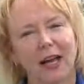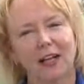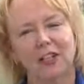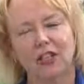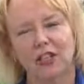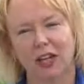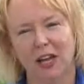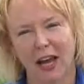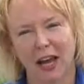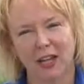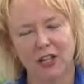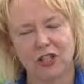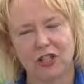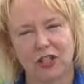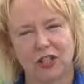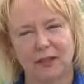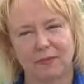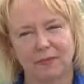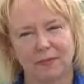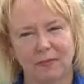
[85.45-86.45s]

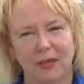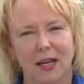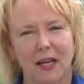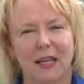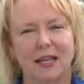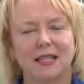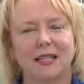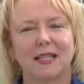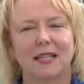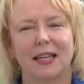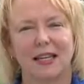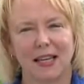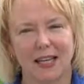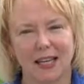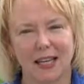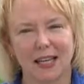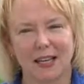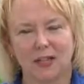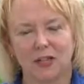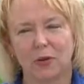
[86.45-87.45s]
education is the
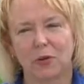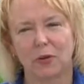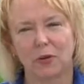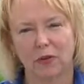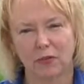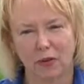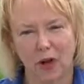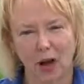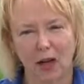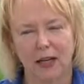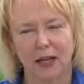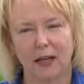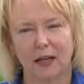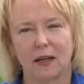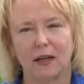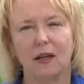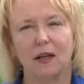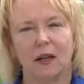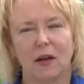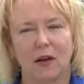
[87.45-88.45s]
key to providing